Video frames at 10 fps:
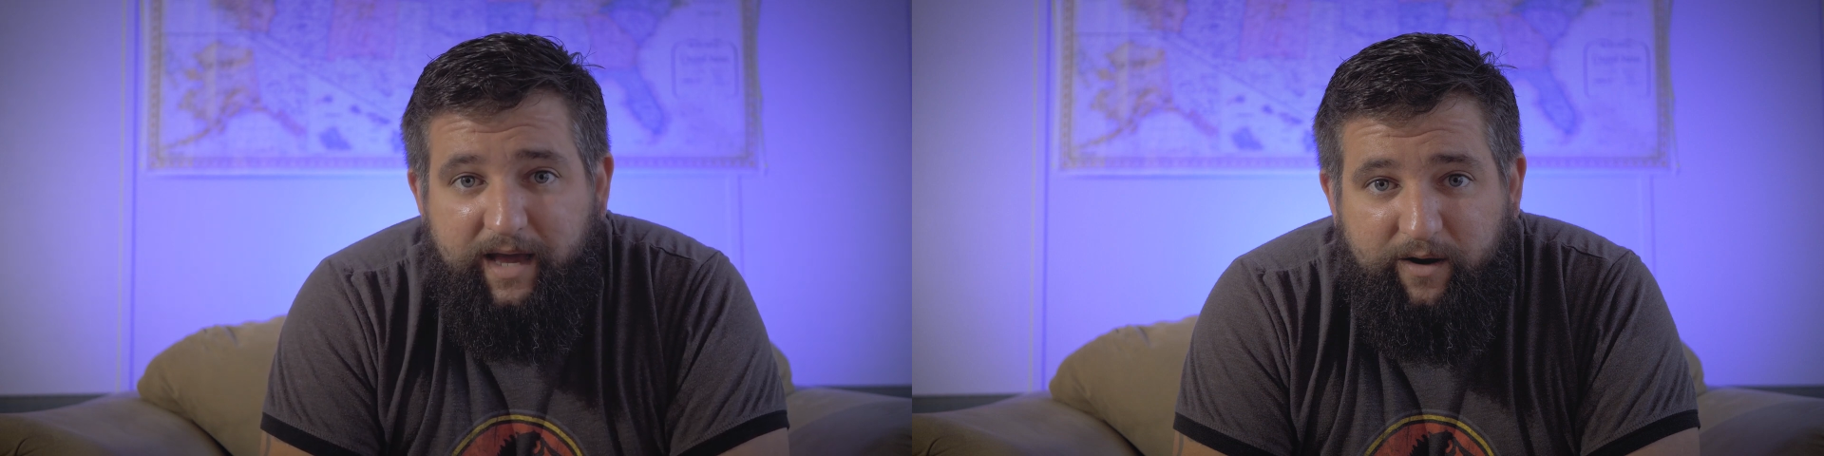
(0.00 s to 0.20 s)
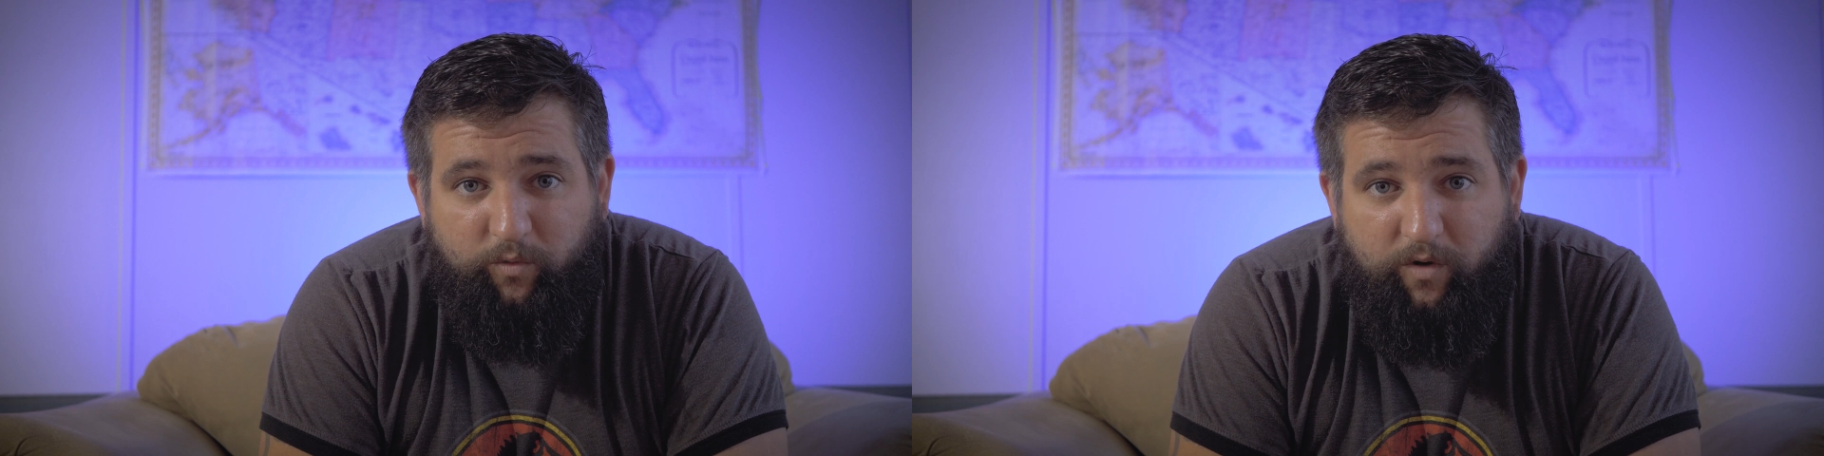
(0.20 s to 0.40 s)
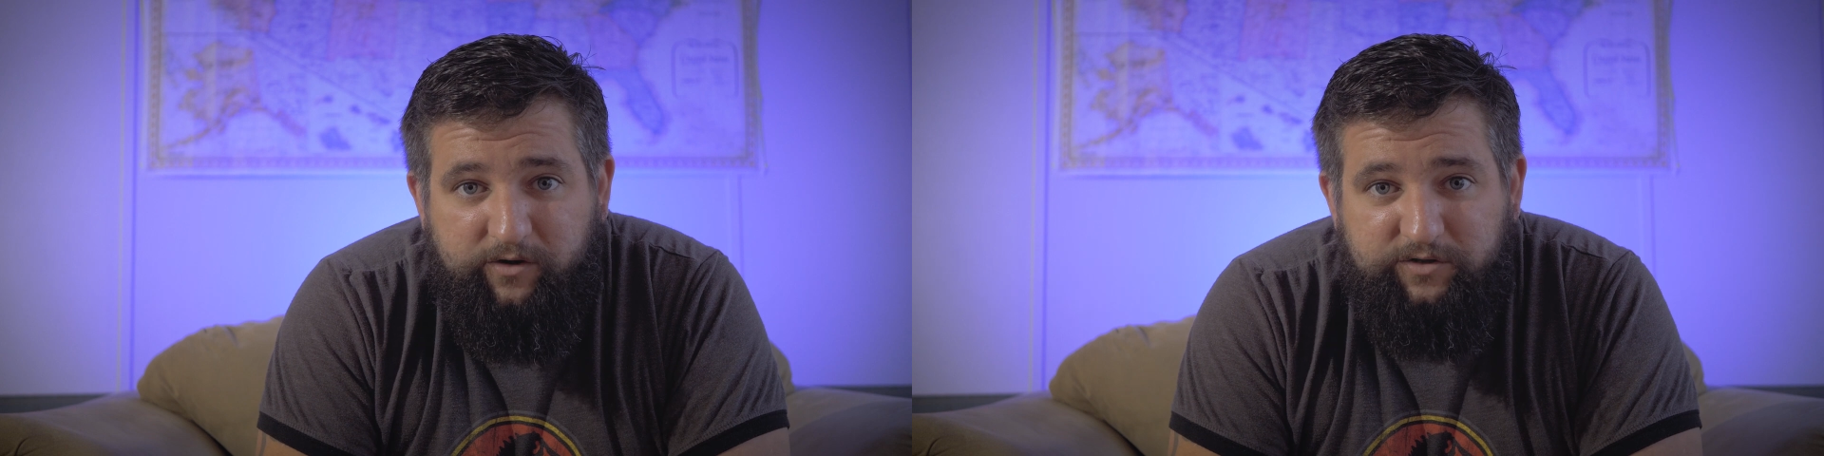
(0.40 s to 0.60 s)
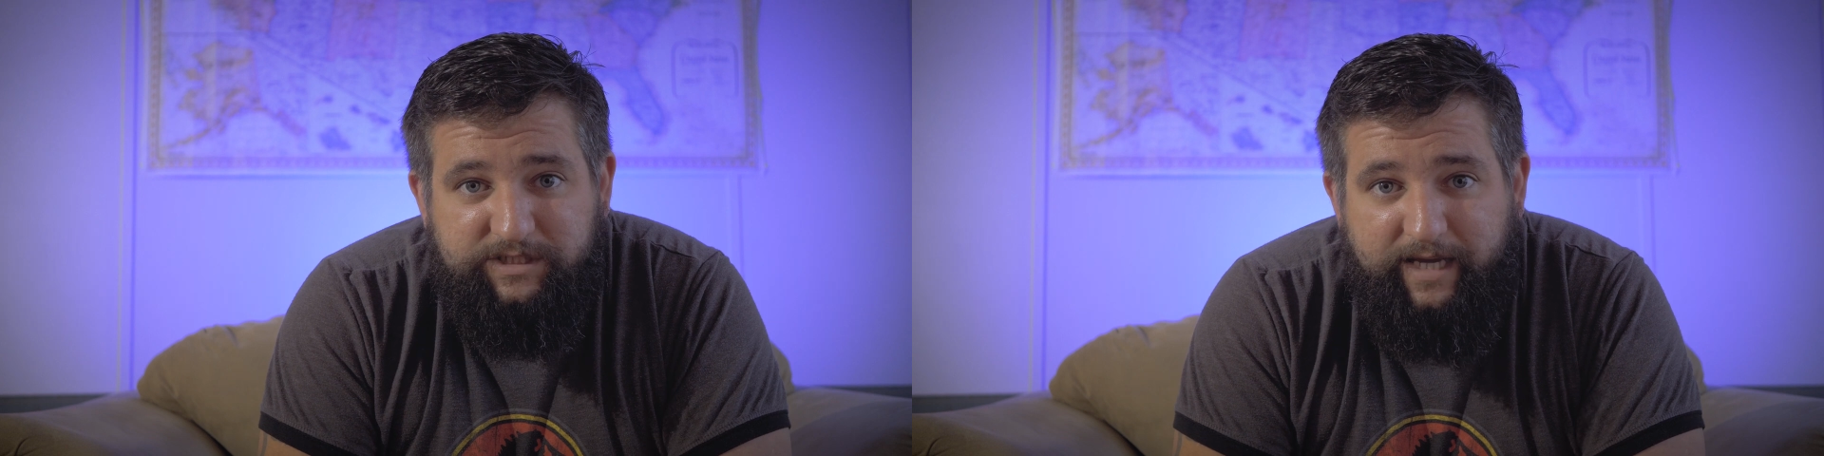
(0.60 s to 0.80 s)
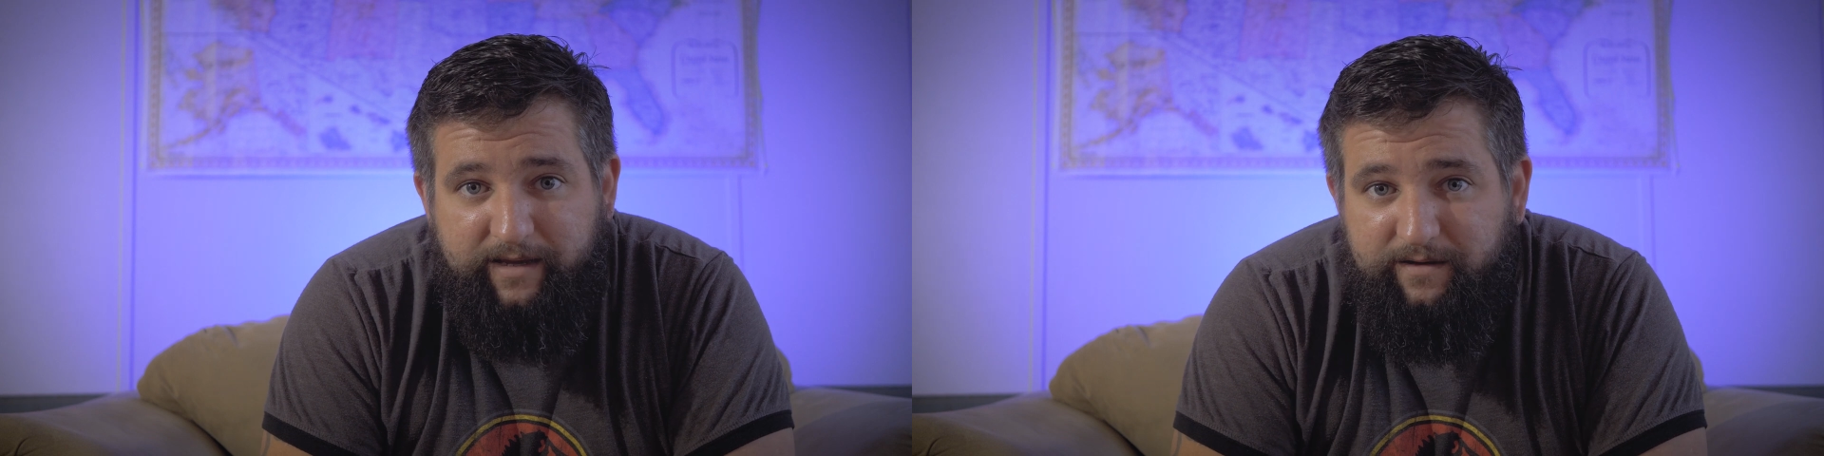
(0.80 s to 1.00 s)
and a water
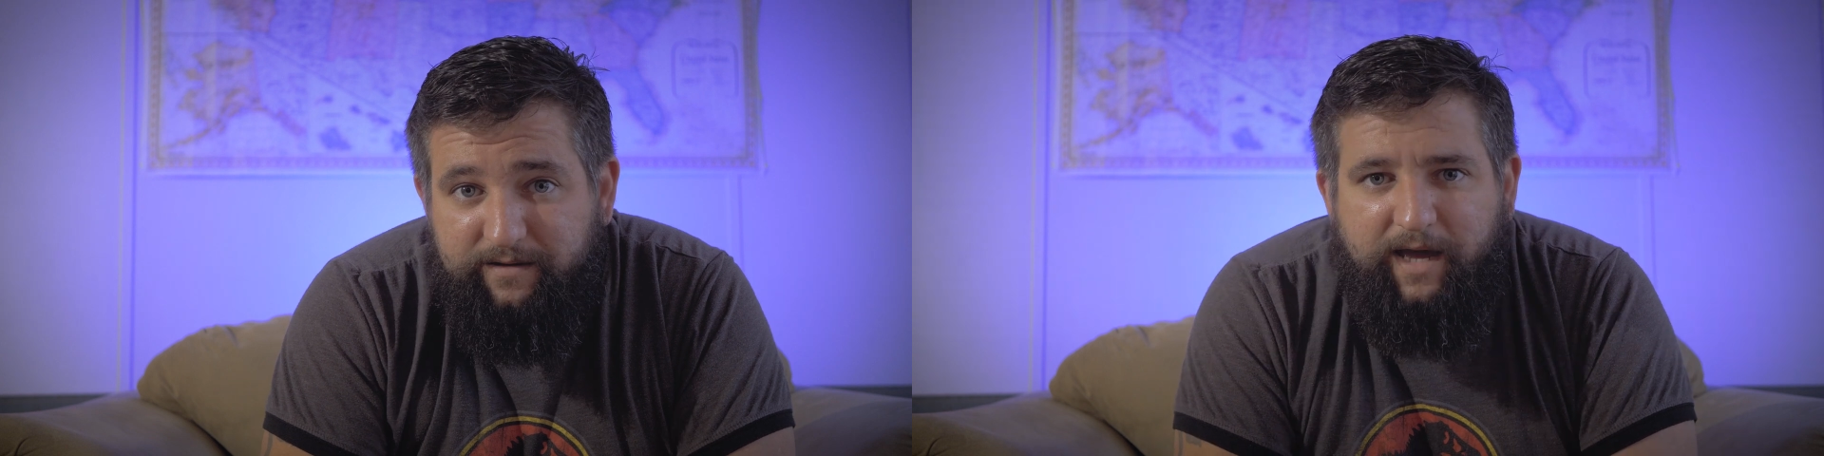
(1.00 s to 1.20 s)
snake.